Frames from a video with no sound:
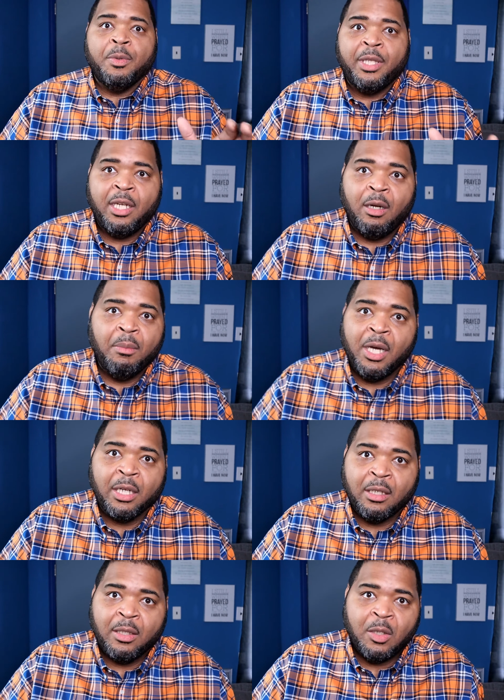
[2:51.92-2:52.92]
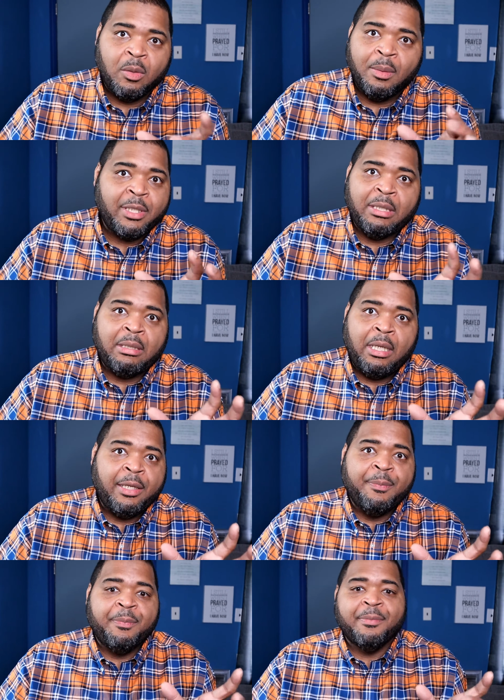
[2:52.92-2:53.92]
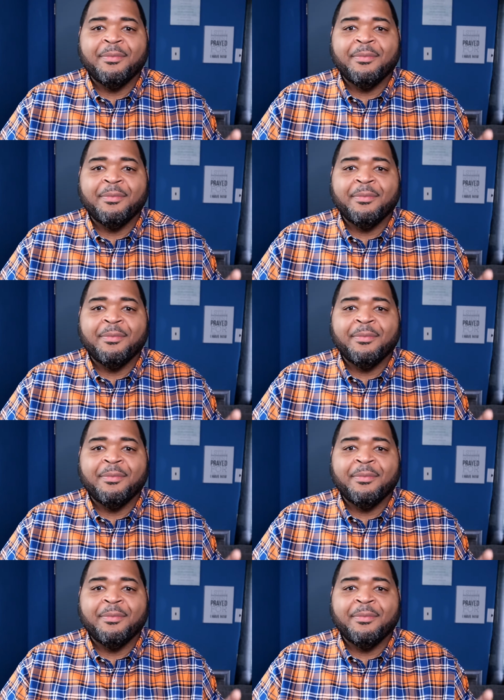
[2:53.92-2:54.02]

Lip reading: Ooh, with that harmonica though, I'm just saying.